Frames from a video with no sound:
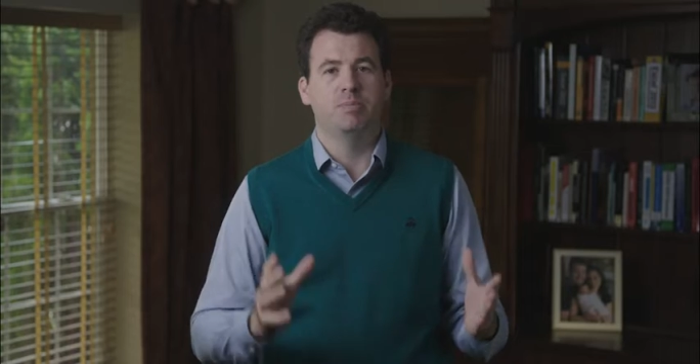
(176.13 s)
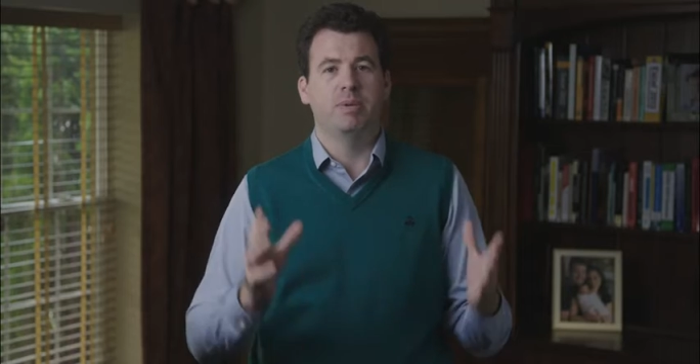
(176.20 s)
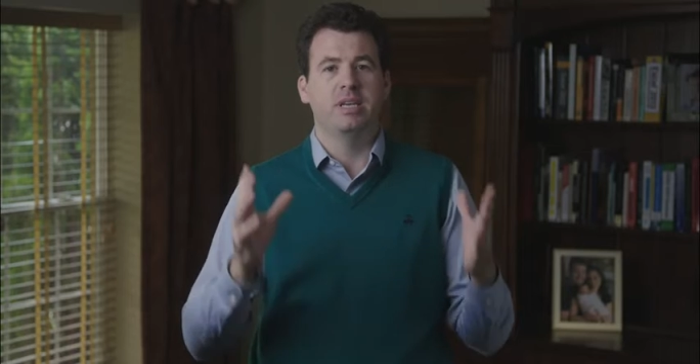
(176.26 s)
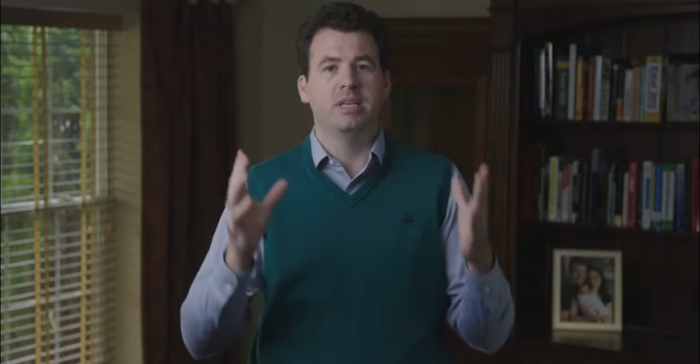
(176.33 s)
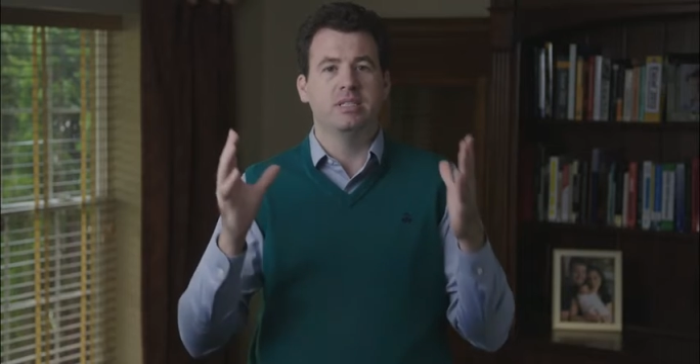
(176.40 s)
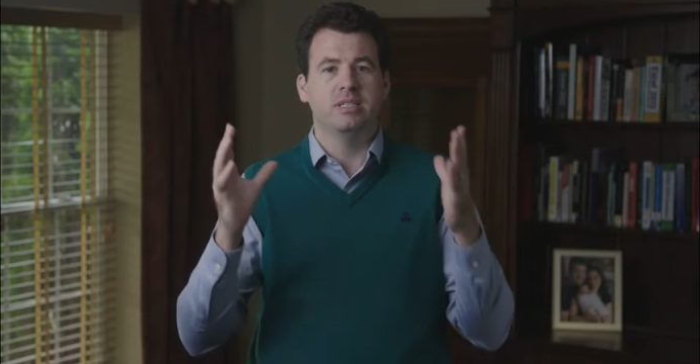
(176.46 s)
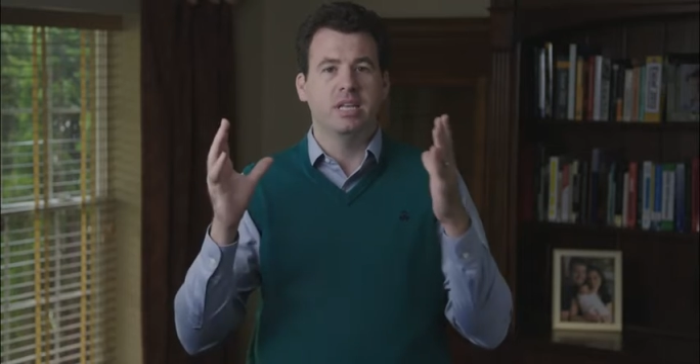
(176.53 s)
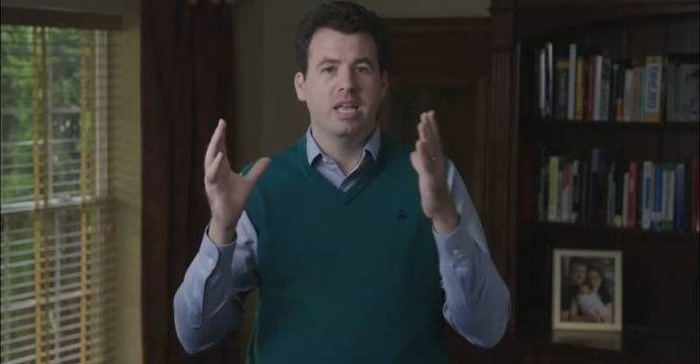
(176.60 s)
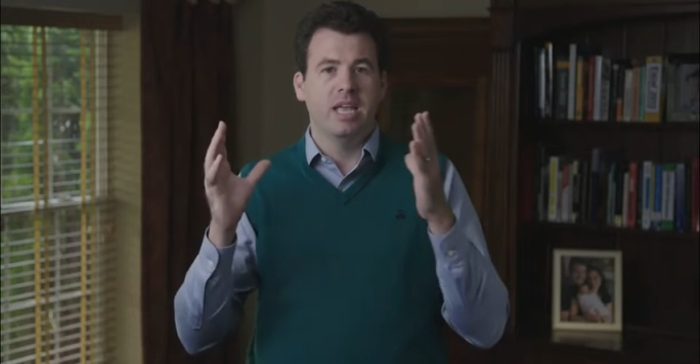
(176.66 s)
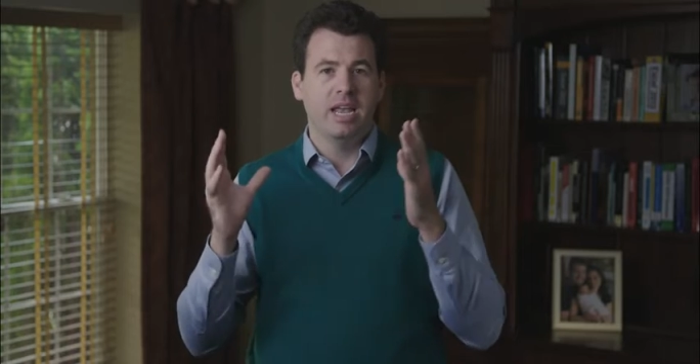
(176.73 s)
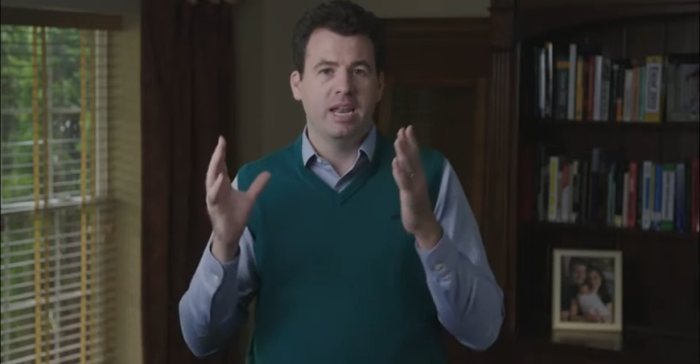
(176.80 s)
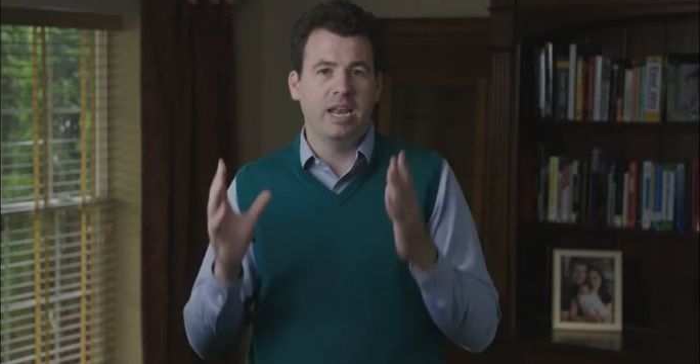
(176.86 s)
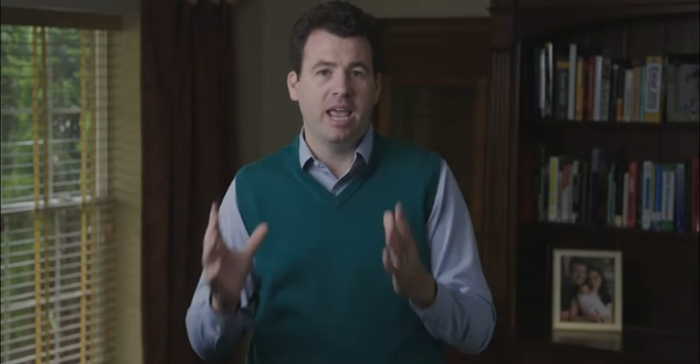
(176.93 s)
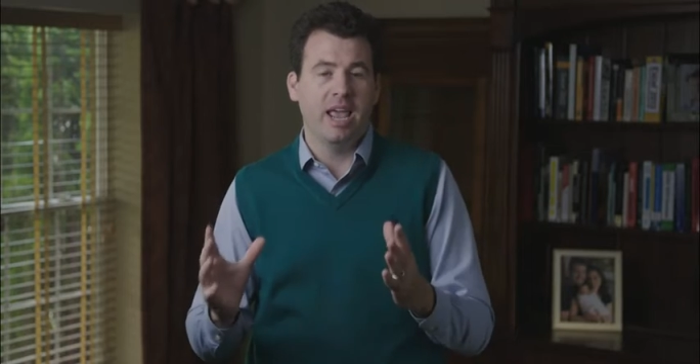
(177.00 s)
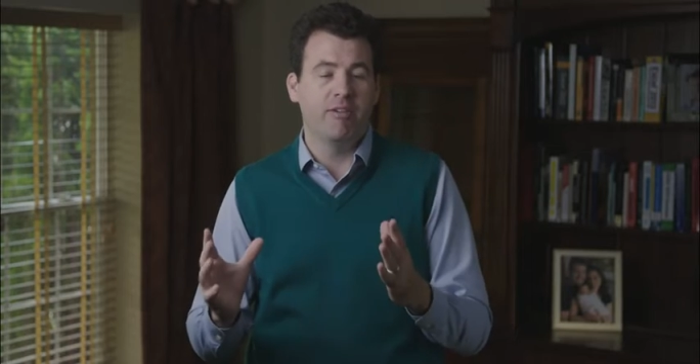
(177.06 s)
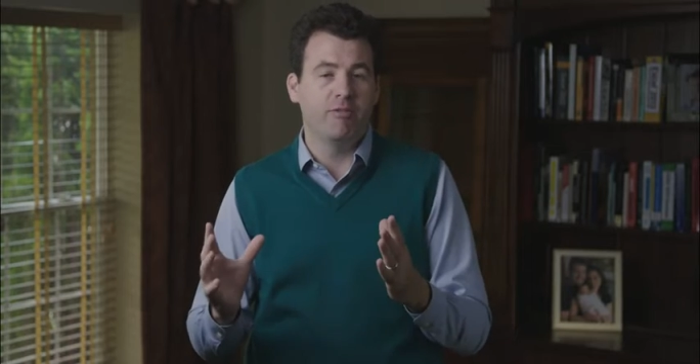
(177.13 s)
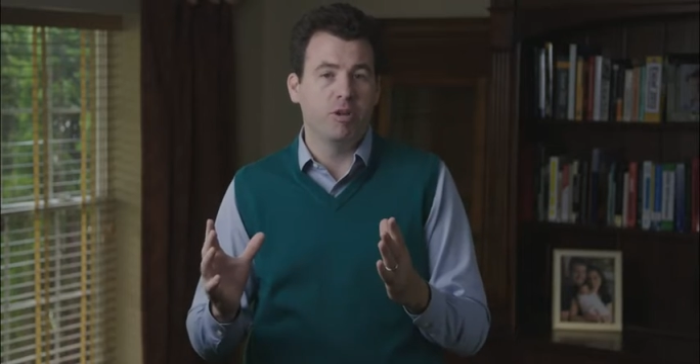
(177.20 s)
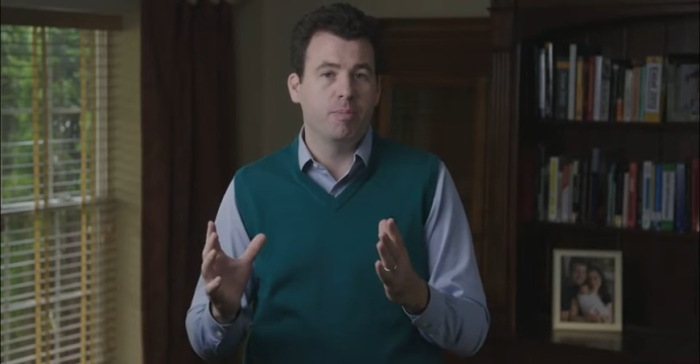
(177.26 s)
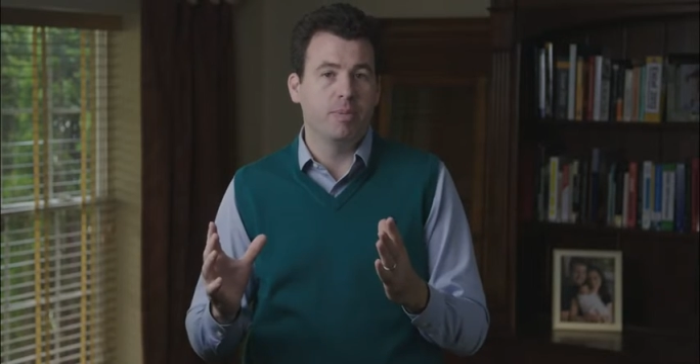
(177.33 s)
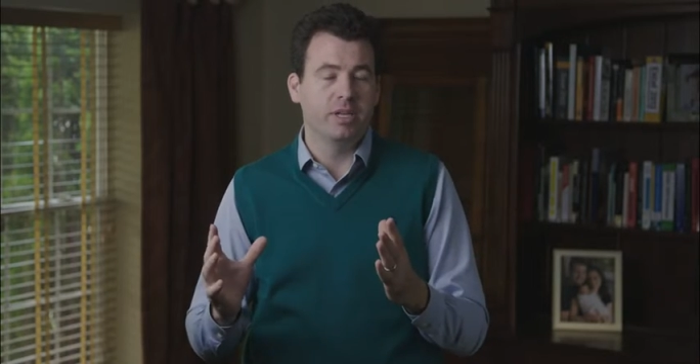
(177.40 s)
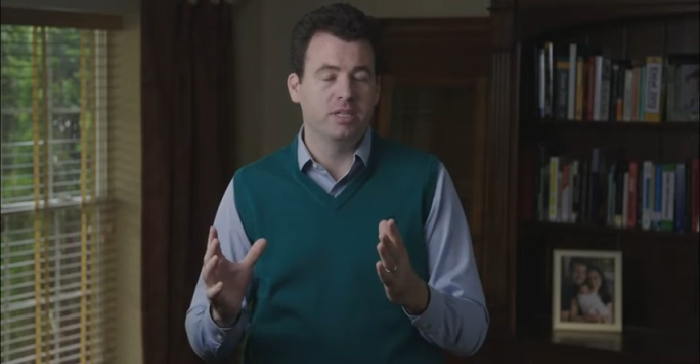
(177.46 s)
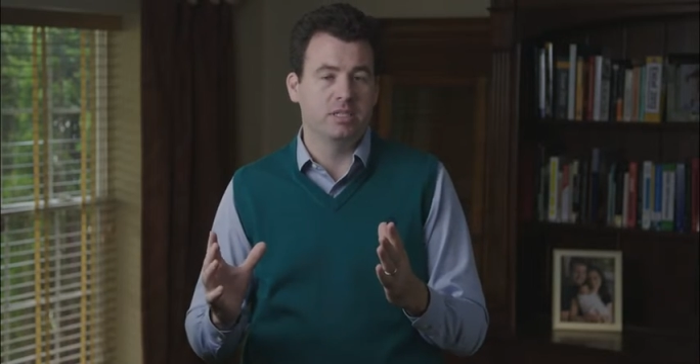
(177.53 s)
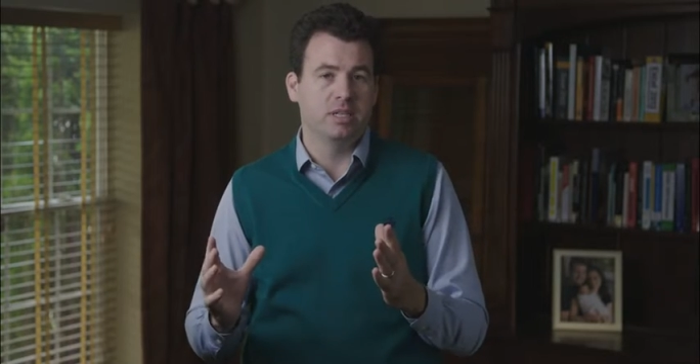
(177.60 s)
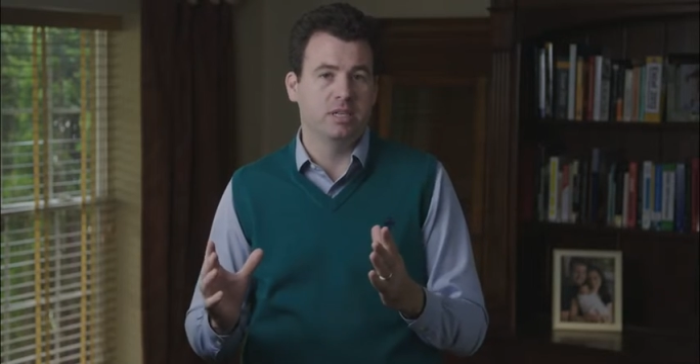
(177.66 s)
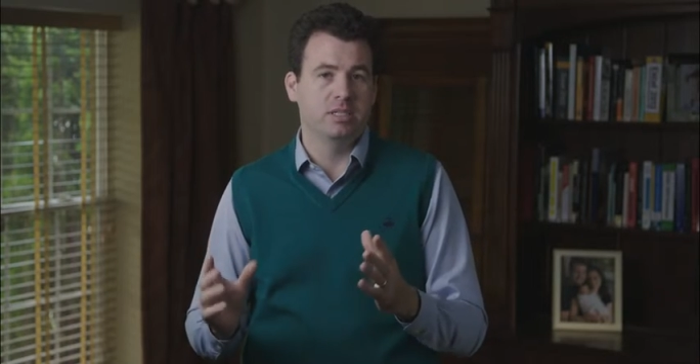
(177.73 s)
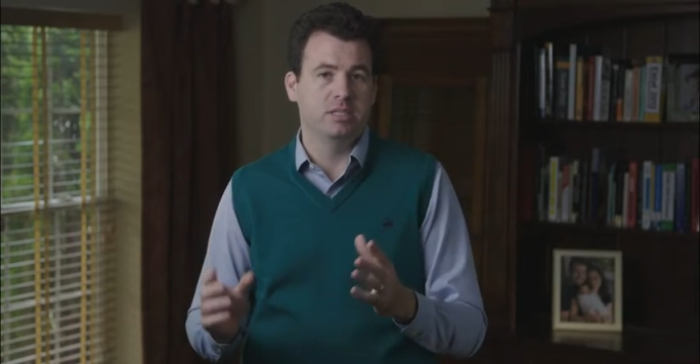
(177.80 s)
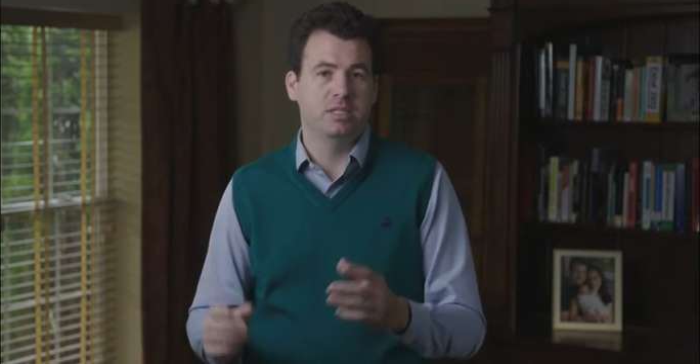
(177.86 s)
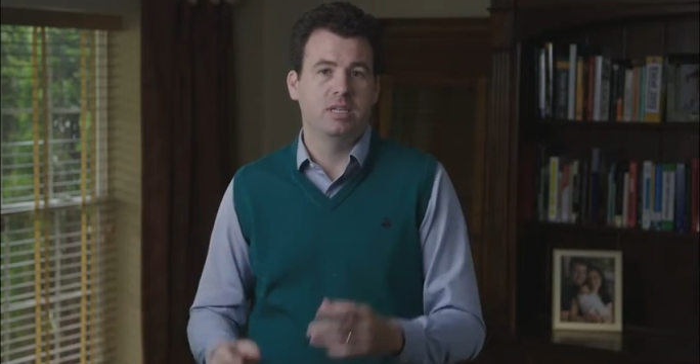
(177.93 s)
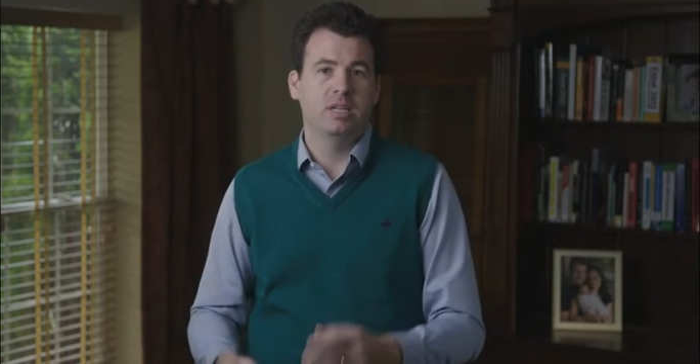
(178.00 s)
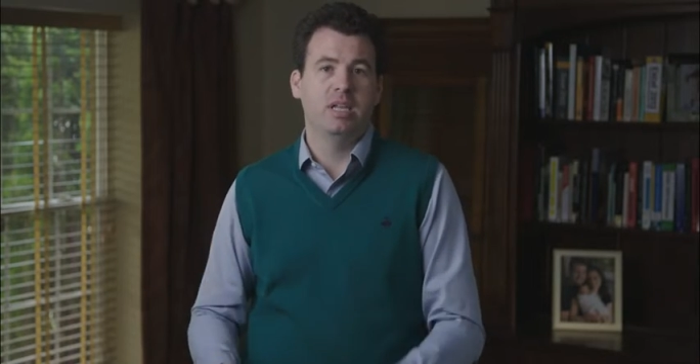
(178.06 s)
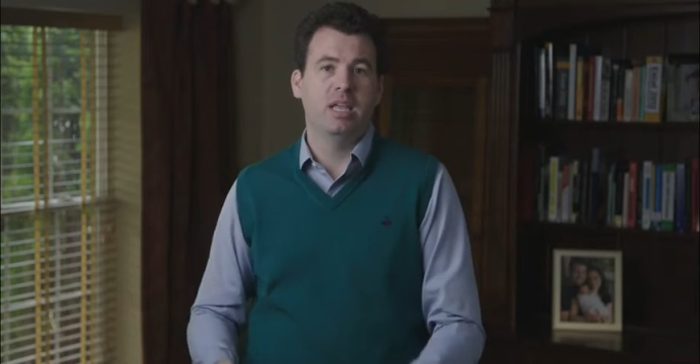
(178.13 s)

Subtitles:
piece in every business.